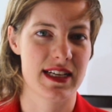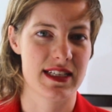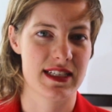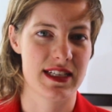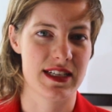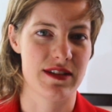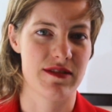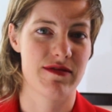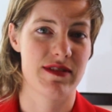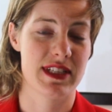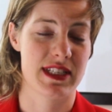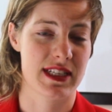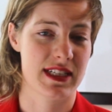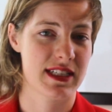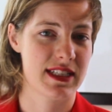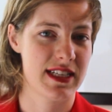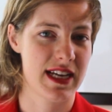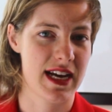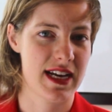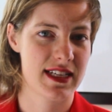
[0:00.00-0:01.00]
A T
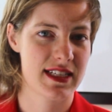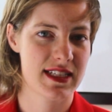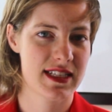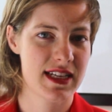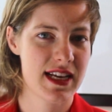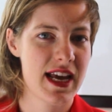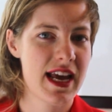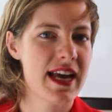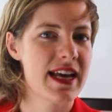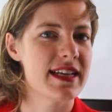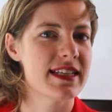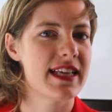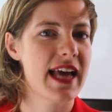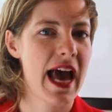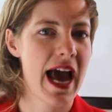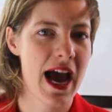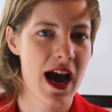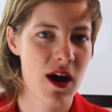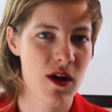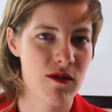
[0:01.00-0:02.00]
physics test is
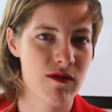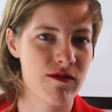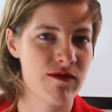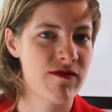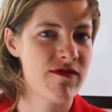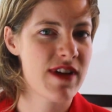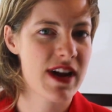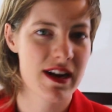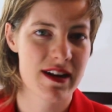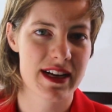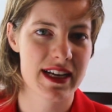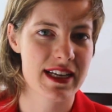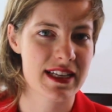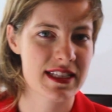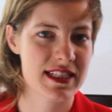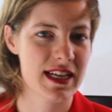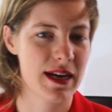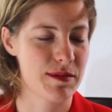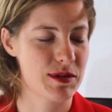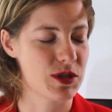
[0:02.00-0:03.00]
how very
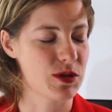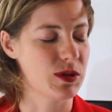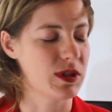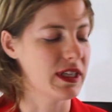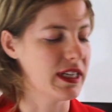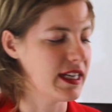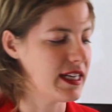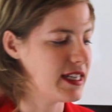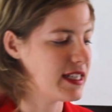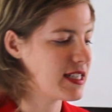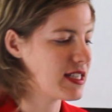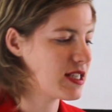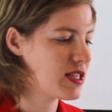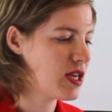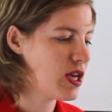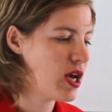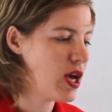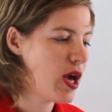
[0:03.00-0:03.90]
conceptual it is.